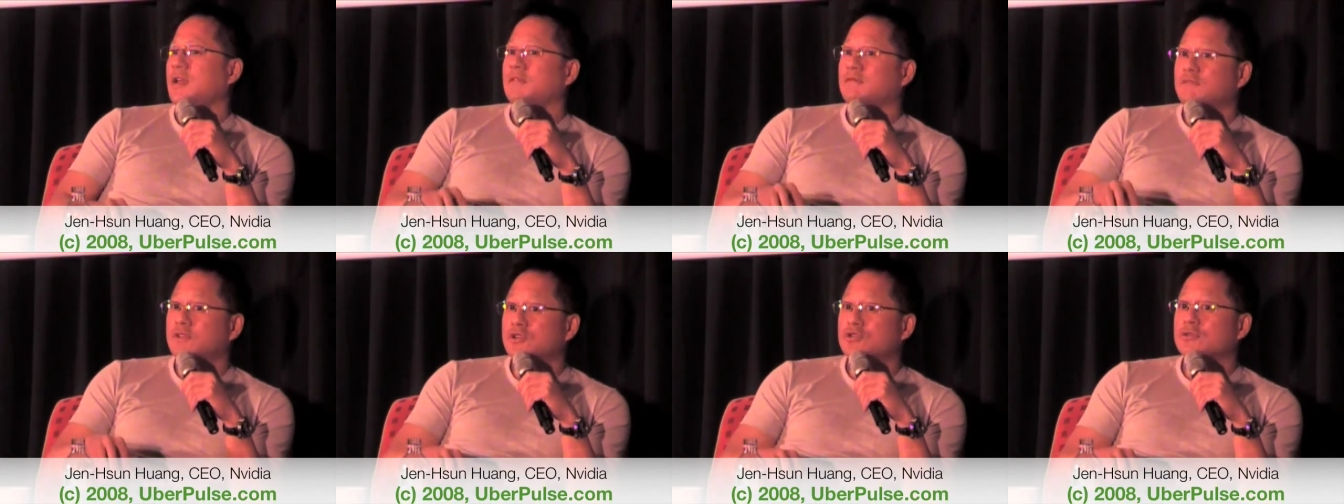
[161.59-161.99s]

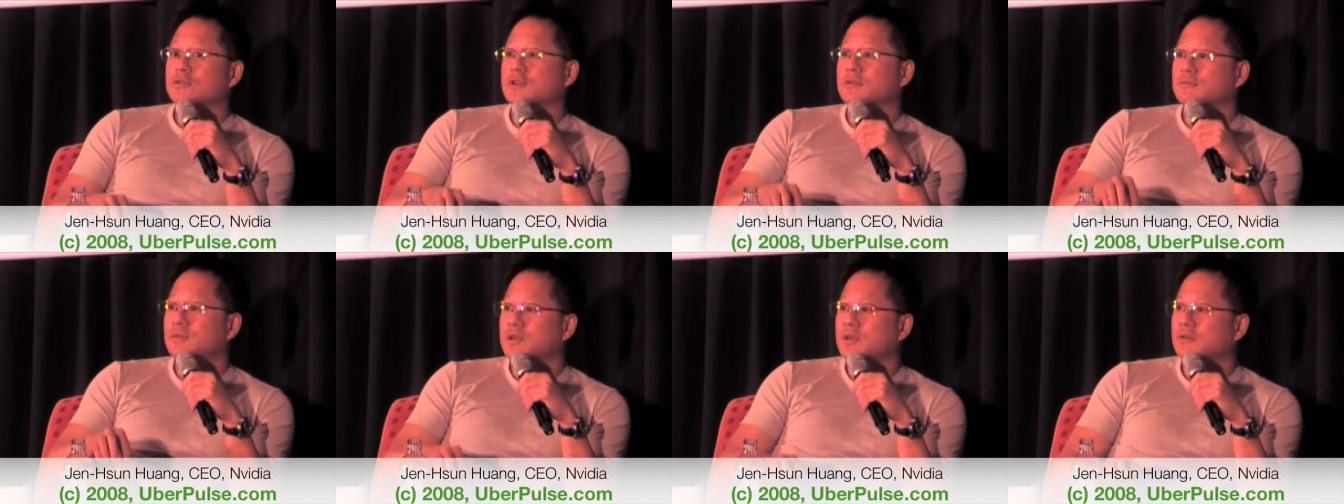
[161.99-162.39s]
And
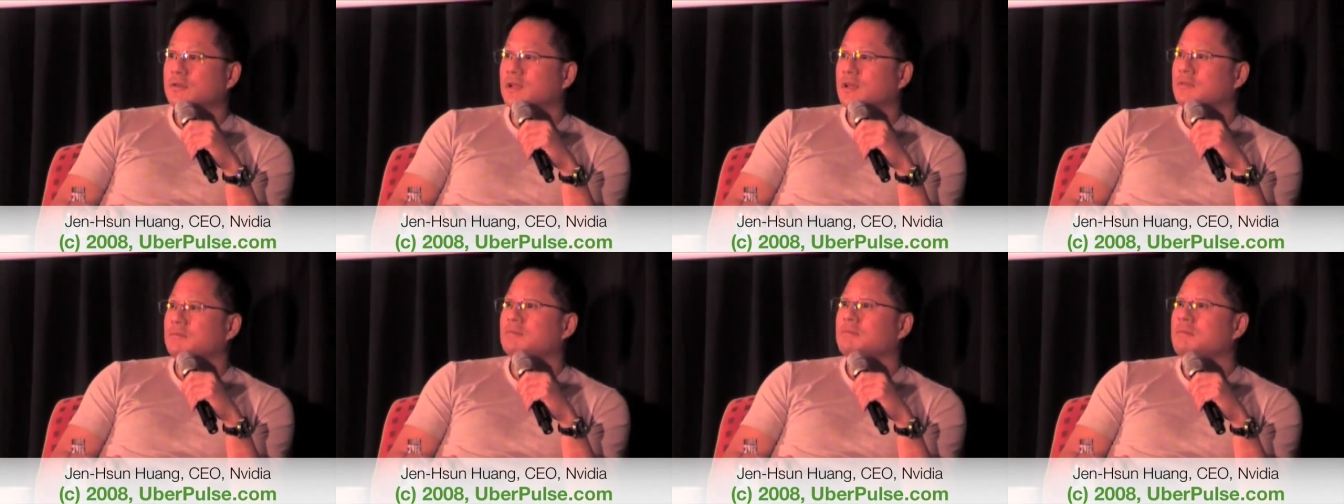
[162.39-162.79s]
visual
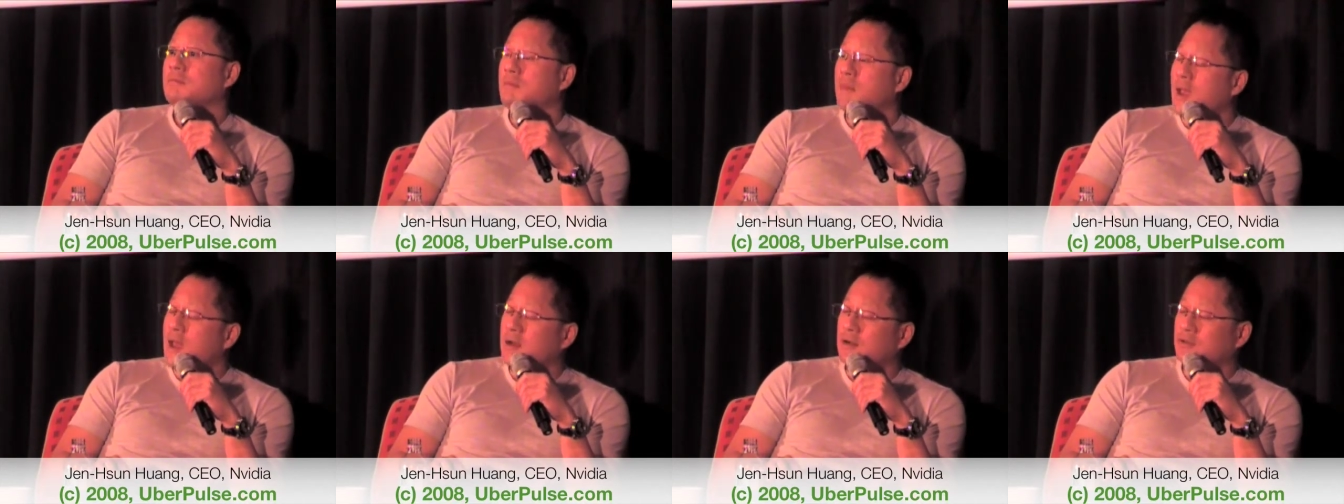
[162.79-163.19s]

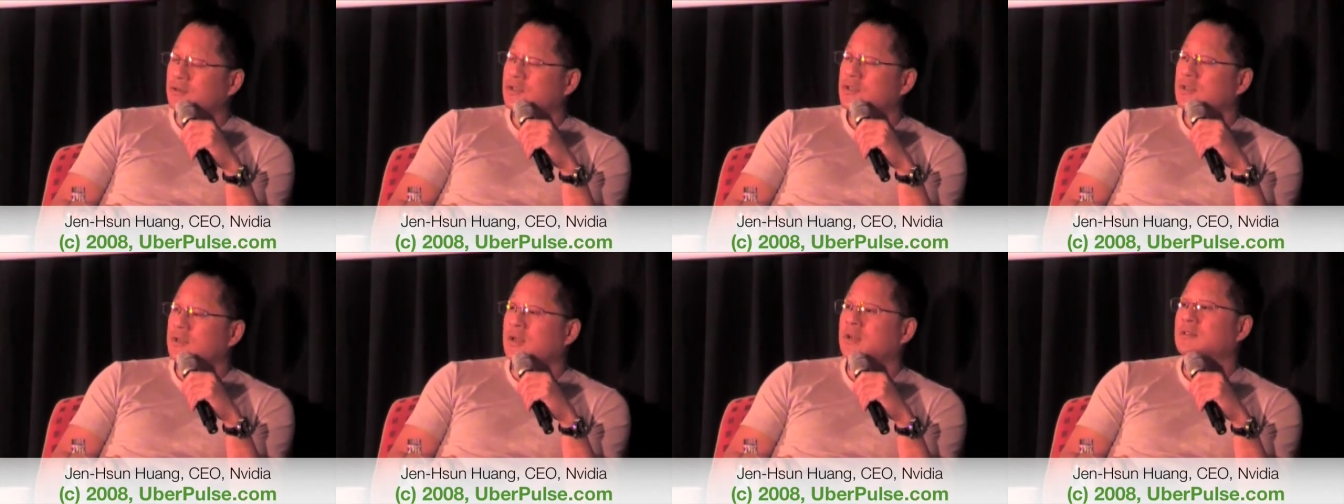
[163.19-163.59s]
computing
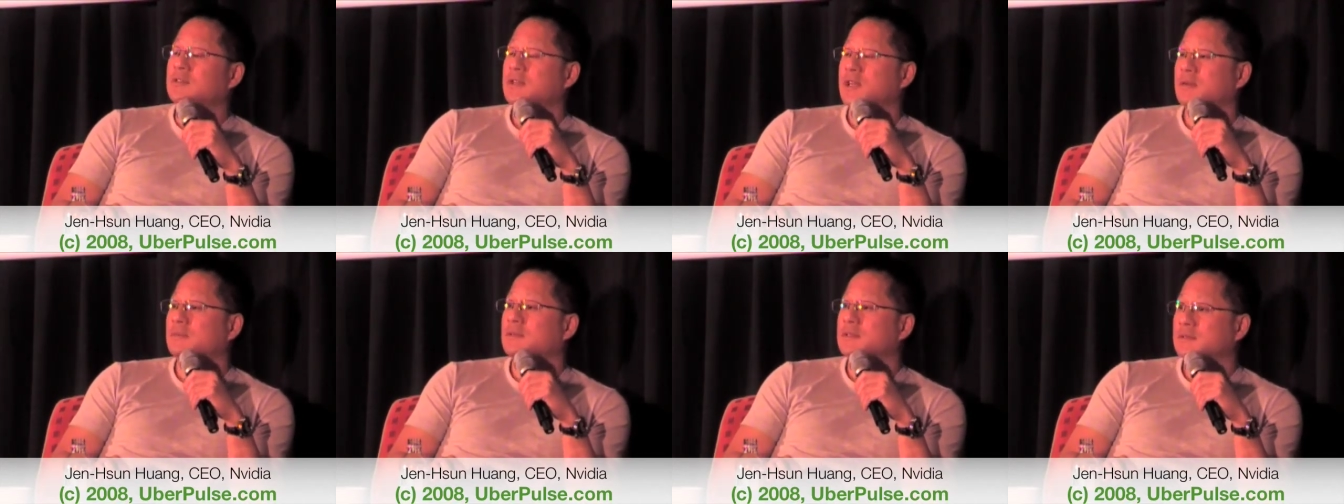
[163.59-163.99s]
matters in
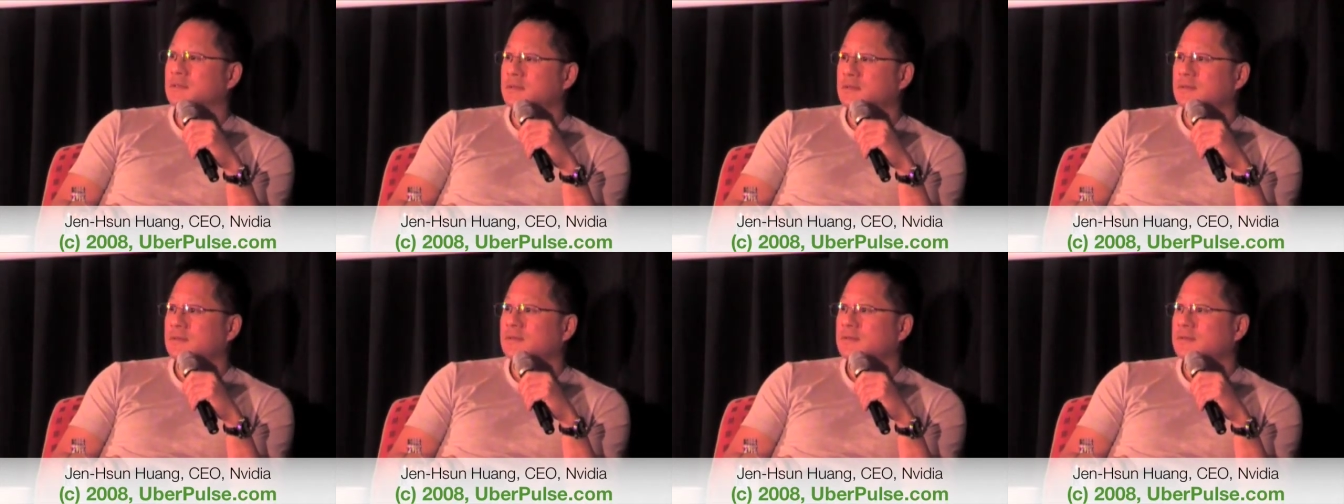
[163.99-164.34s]
entertainment.